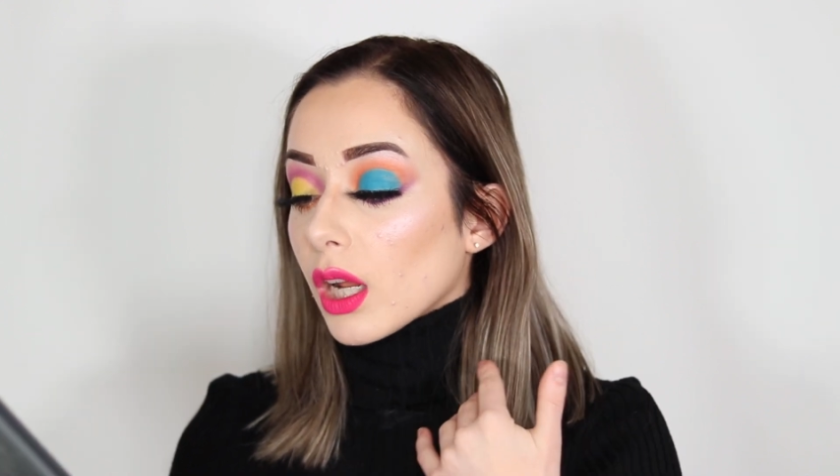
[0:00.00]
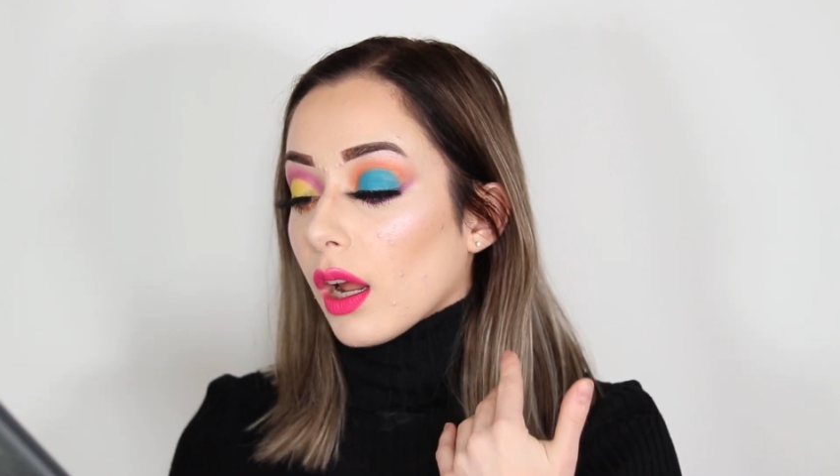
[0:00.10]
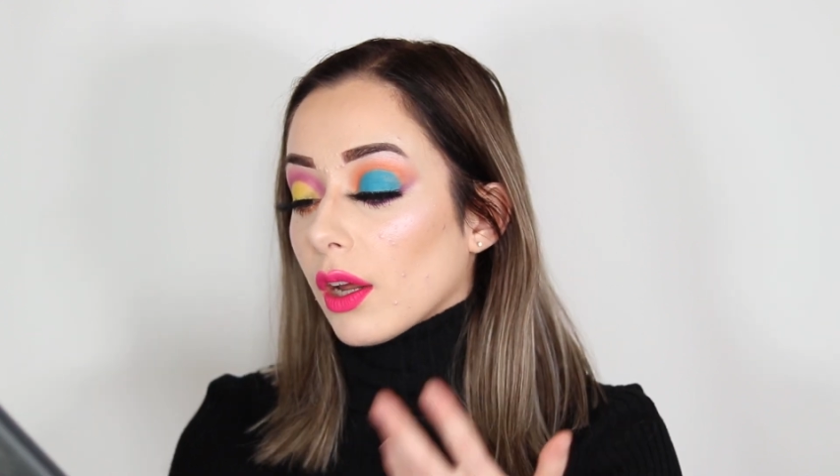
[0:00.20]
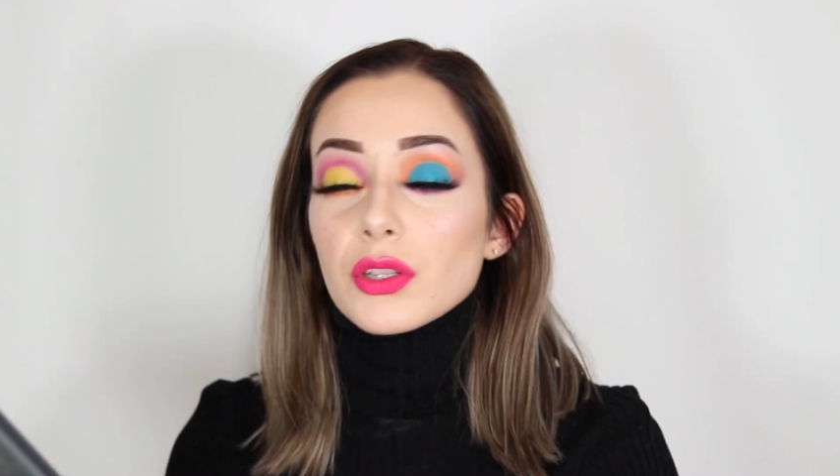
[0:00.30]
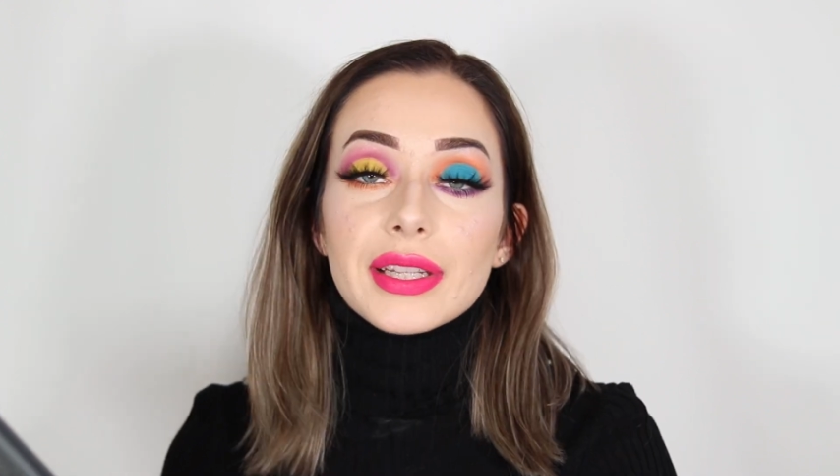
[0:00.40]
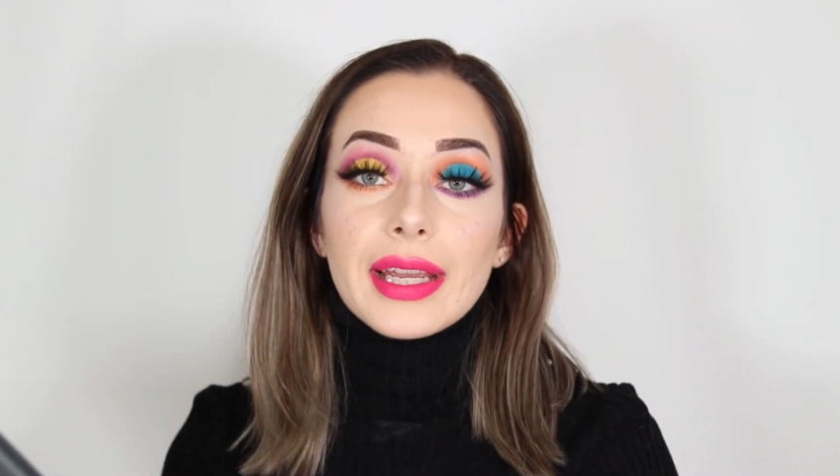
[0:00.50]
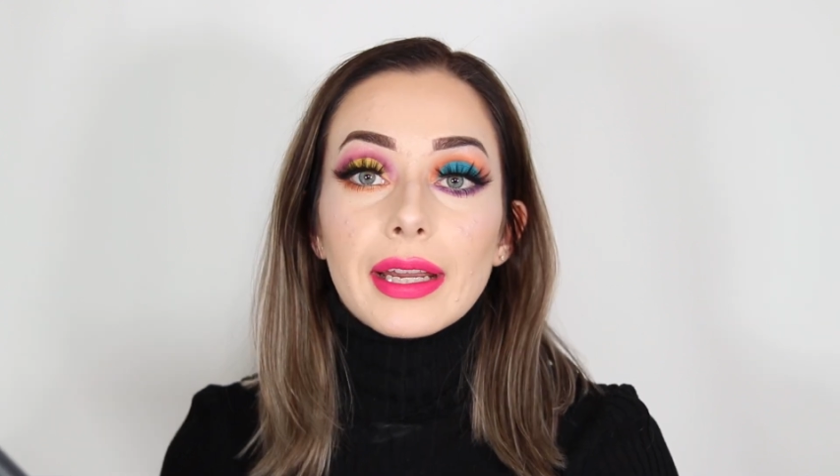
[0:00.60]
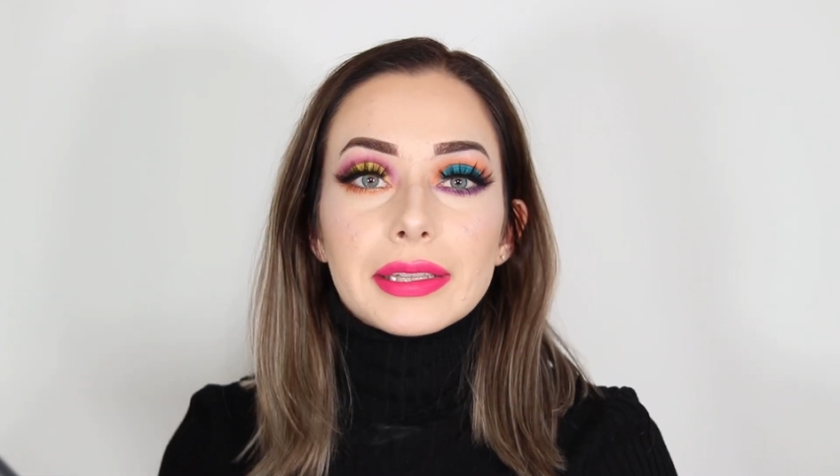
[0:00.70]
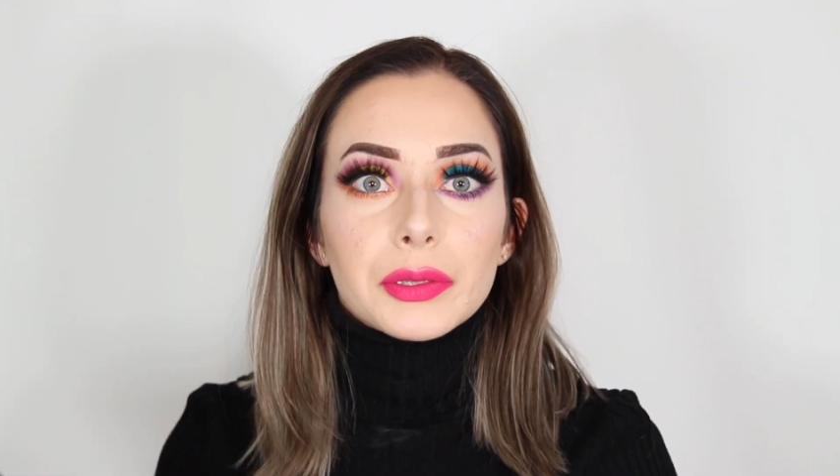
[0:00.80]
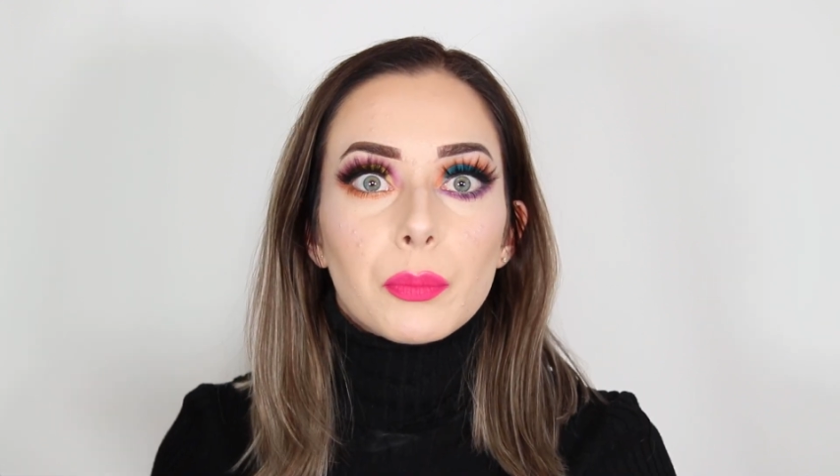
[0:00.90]
how to say
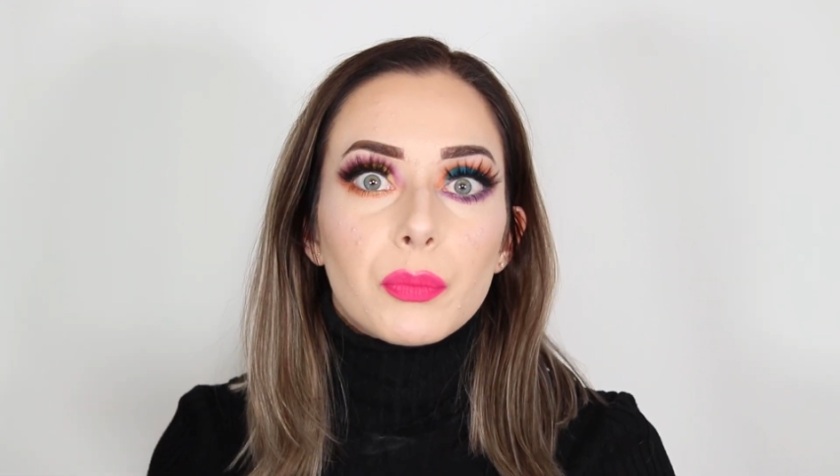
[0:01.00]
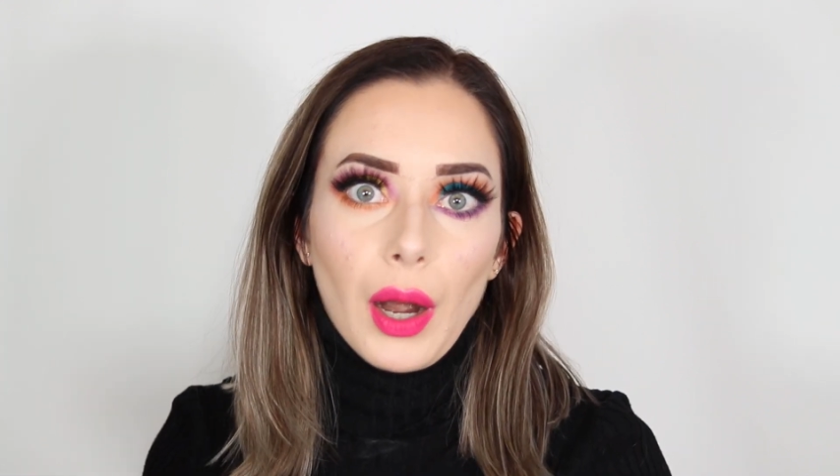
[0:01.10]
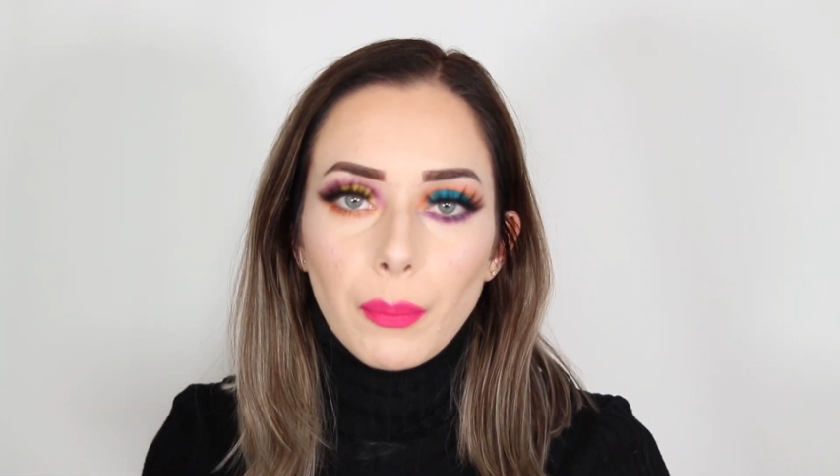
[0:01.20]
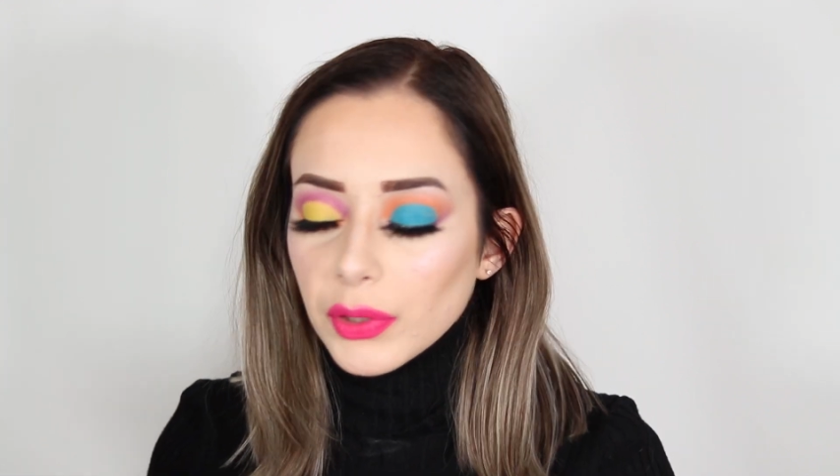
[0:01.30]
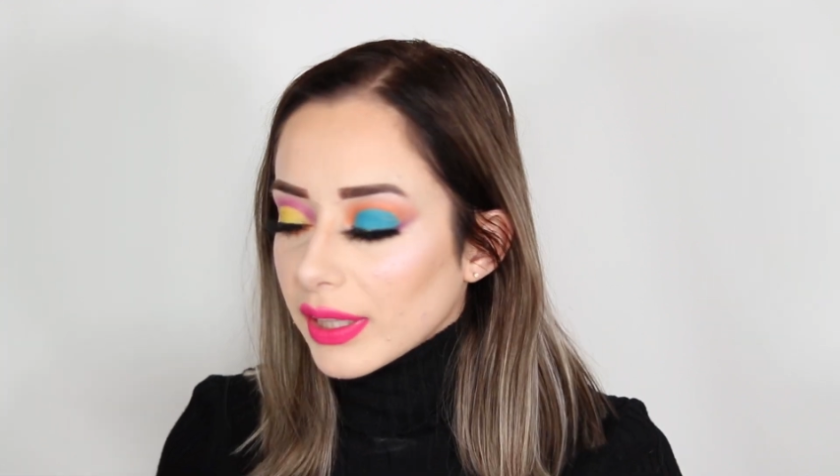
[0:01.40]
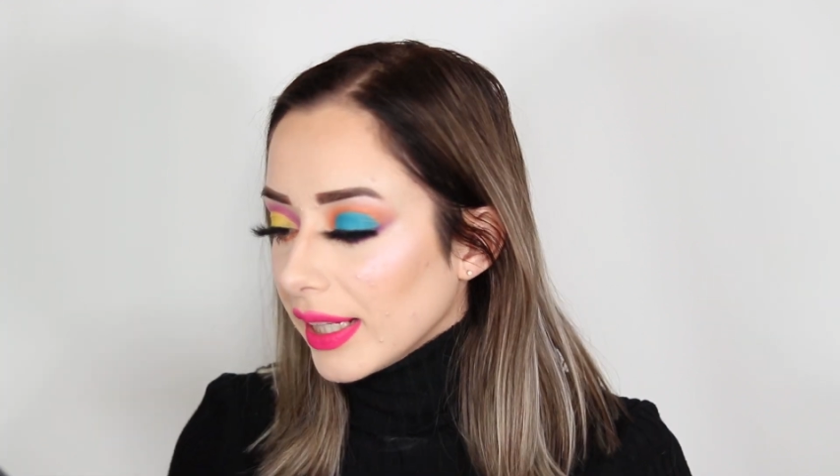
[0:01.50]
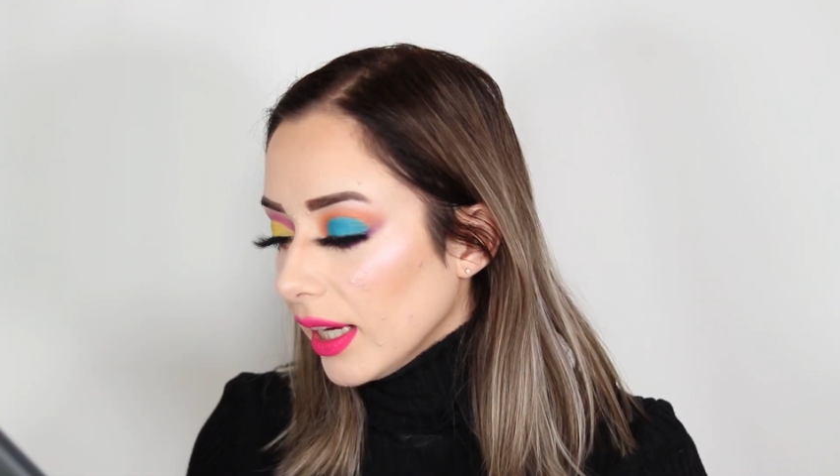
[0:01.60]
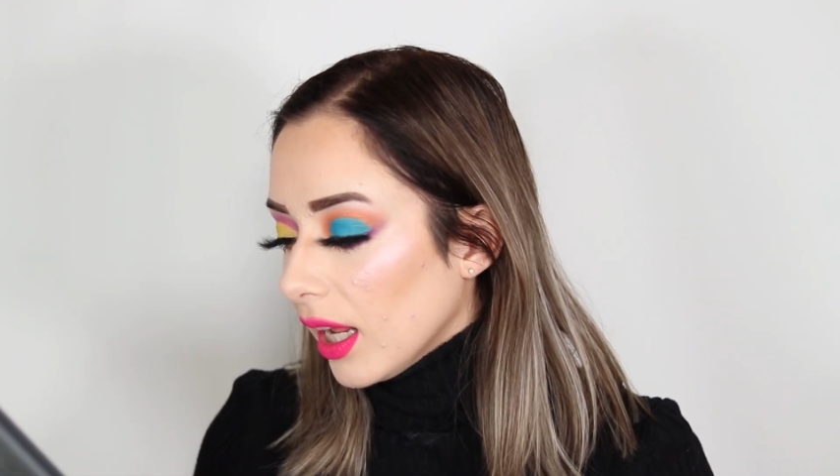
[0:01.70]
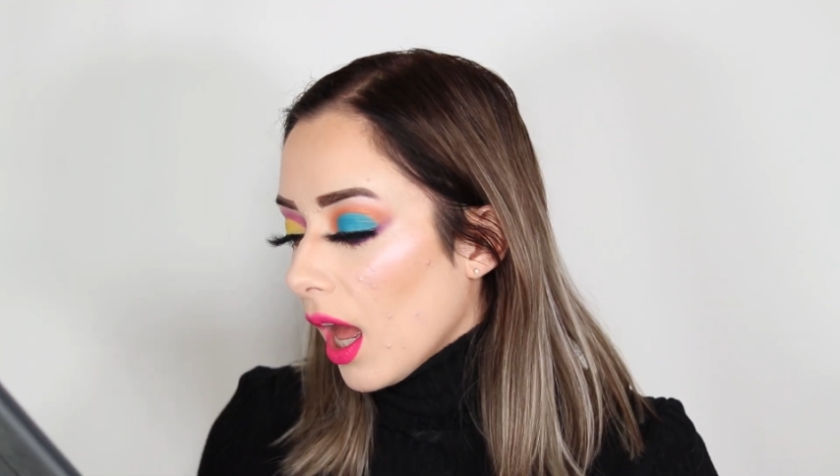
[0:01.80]
it properly.